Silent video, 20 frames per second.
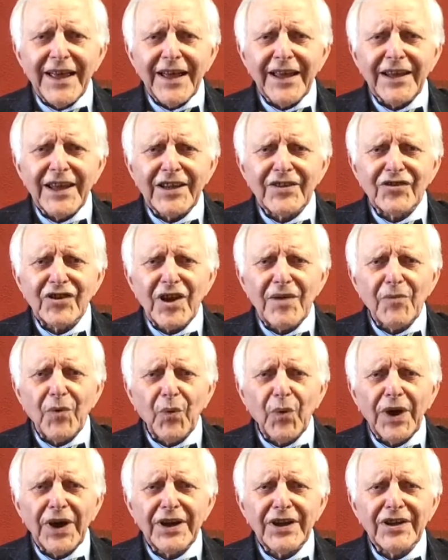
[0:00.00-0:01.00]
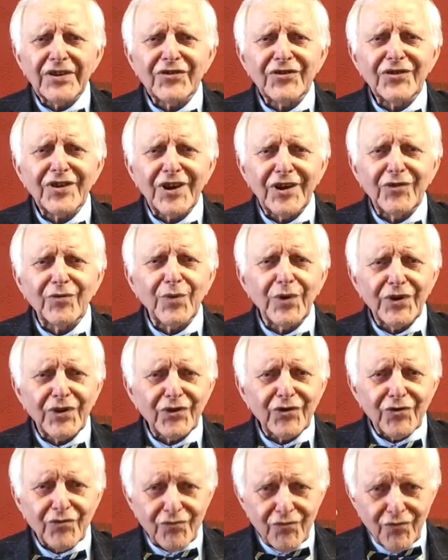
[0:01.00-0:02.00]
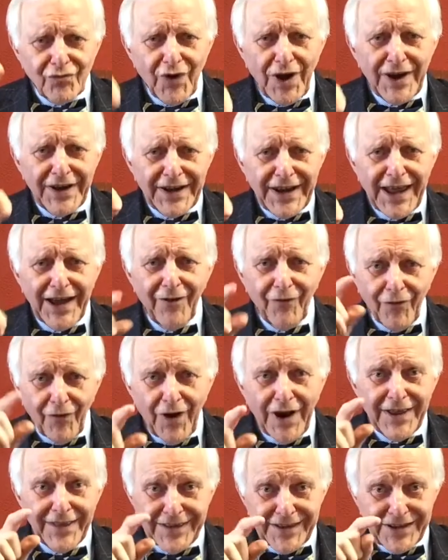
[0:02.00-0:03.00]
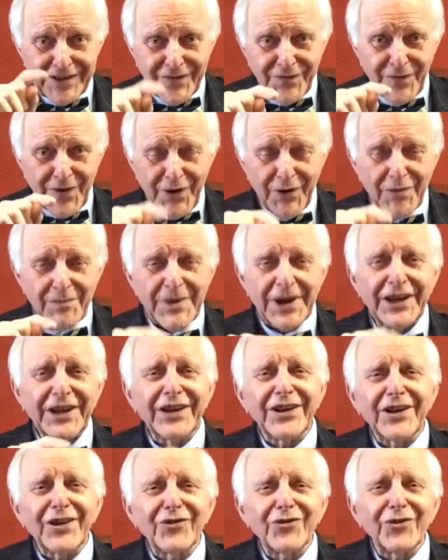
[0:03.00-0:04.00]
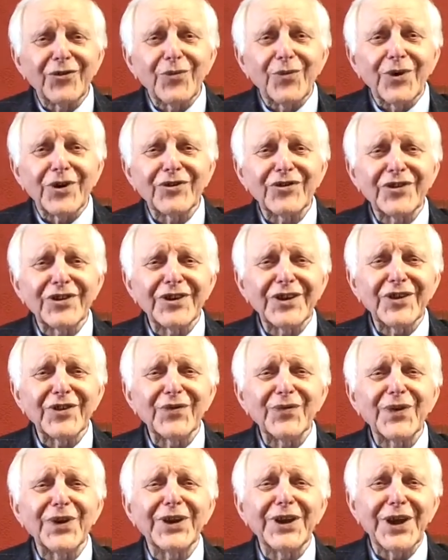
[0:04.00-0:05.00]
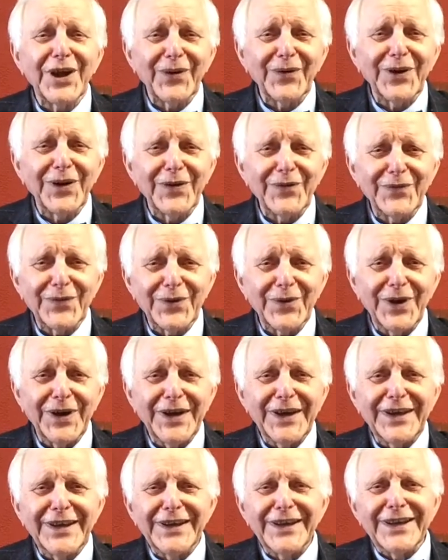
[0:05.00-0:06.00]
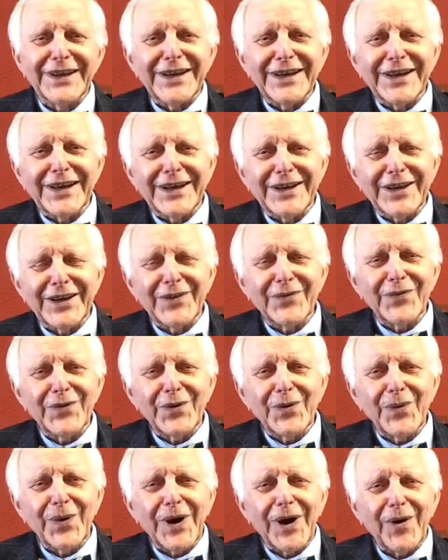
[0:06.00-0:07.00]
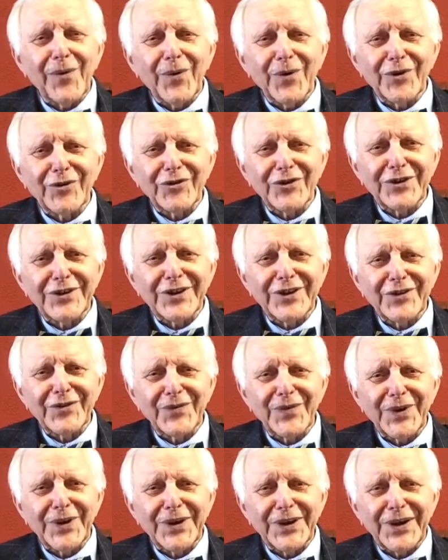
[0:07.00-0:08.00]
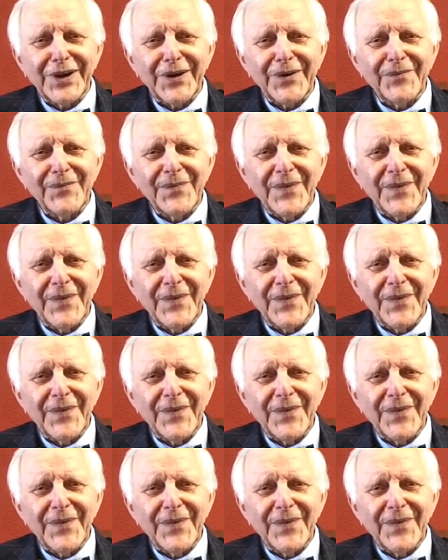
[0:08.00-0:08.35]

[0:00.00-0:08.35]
And that same awareness is with us right now, right this very minute as you're watching this video, if you are watching this video.